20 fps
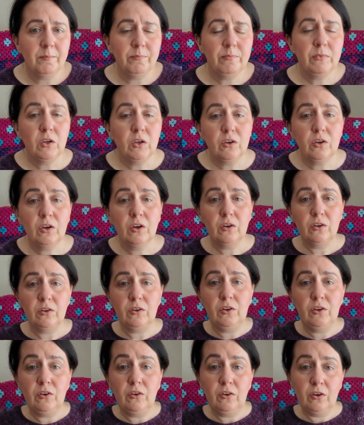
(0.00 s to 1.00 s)
You
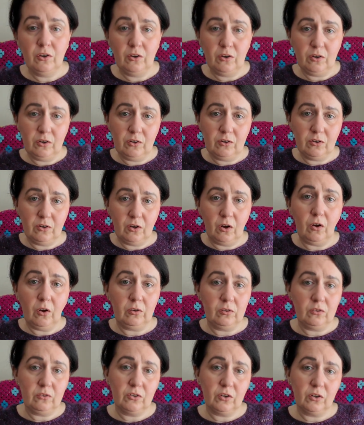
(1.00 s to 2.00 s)
could
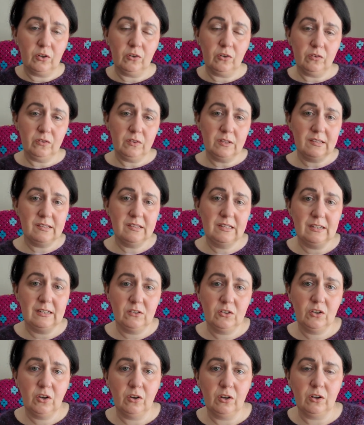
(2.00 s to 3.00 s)
alter the
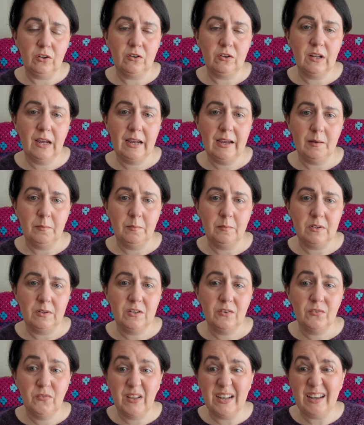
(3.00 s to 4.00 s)
stitch count
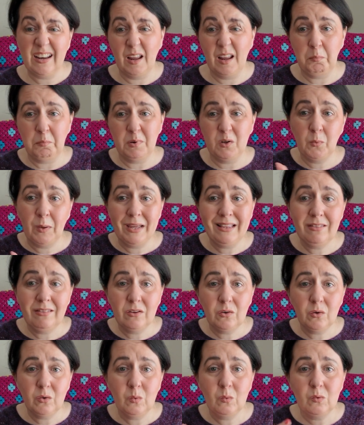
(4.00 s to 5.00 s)
to fit in between
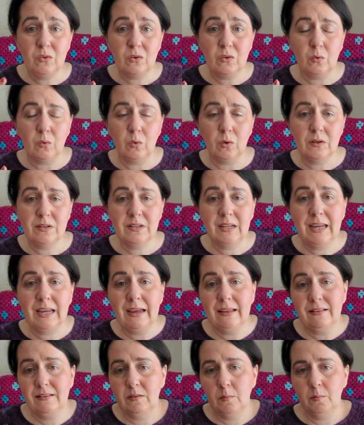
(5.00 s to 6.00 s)
those, or to
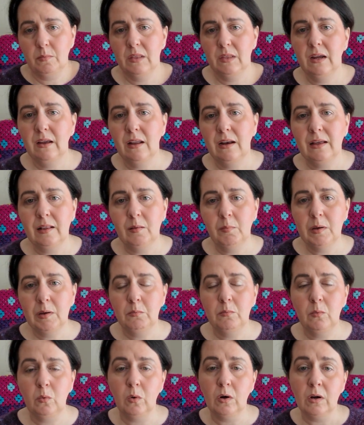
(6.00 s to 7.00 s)
get something a little bit
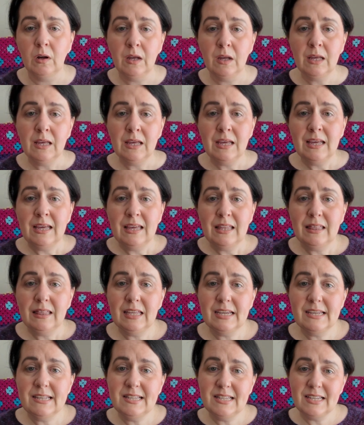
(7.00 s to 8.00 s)
more.
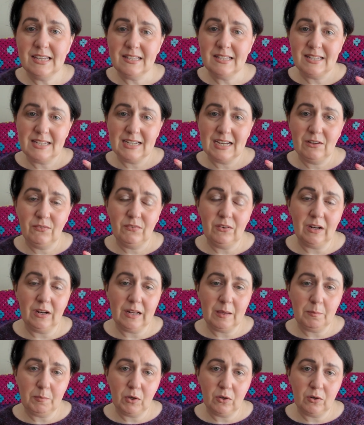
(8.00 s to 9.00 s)
This is
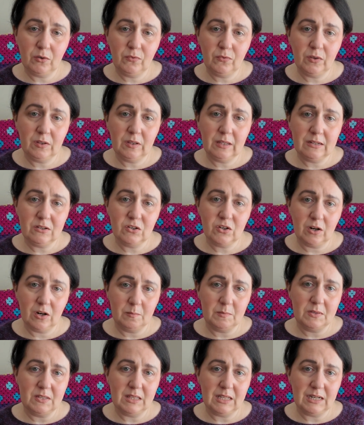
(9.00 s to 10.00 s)
definitely beautiful in
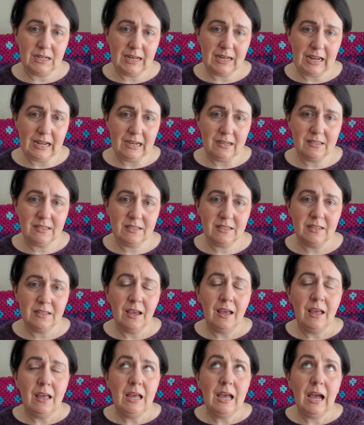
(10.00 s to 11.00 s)
terms of the lace.
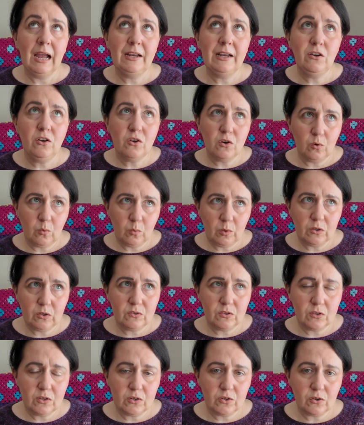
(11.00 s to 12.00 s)
I know
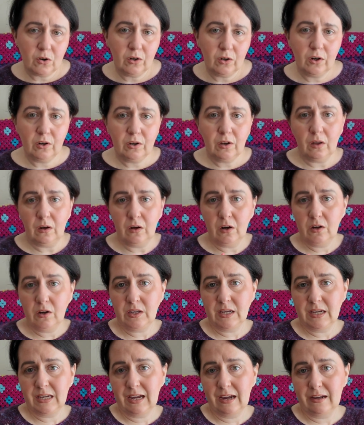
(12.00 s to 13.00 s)
using the darker colour
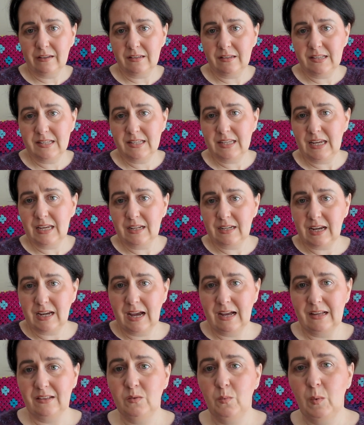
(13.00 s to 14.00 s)
you can't see it
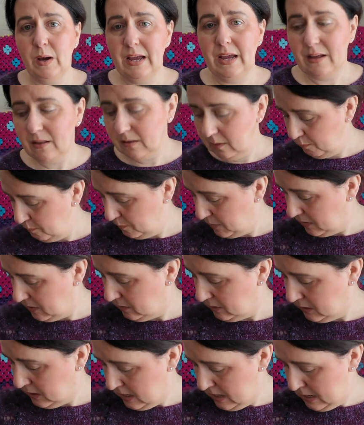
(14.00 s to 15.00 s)
as well,
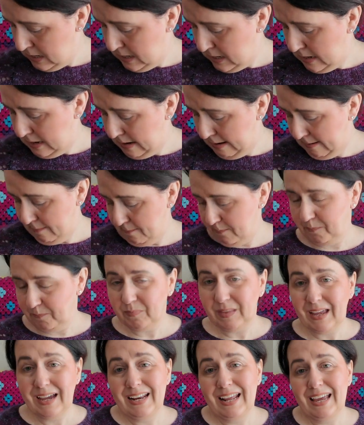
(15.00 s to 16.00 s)
but
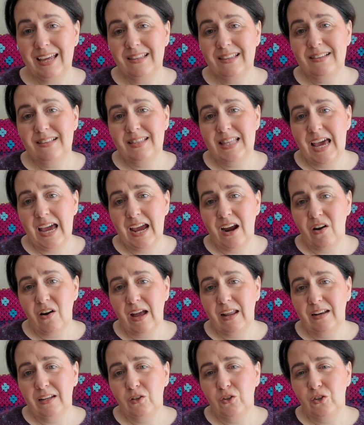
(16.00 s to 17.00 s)
it is there,
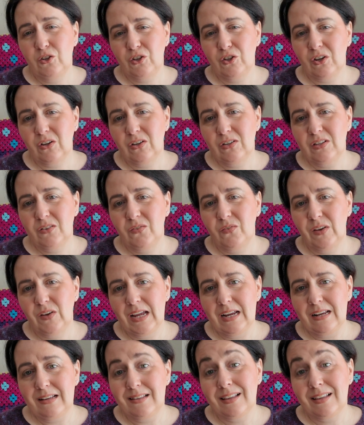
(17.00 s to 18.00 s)
and it just
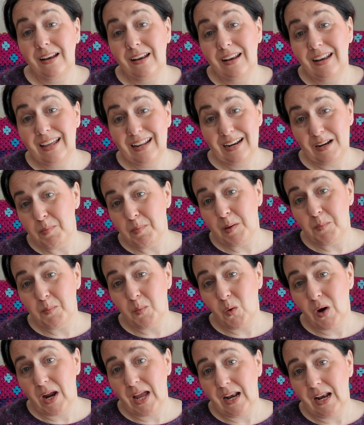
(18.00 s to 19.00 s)
feels a little bit
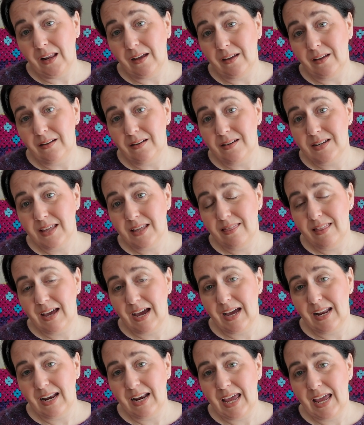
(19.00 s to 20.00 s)
more elegant
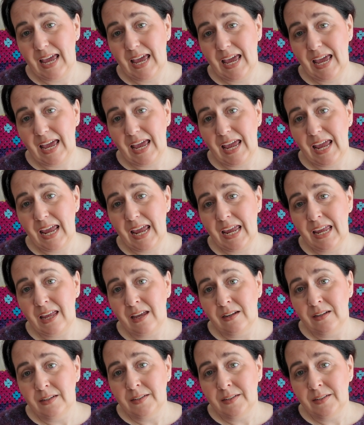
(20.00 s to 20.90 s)
than a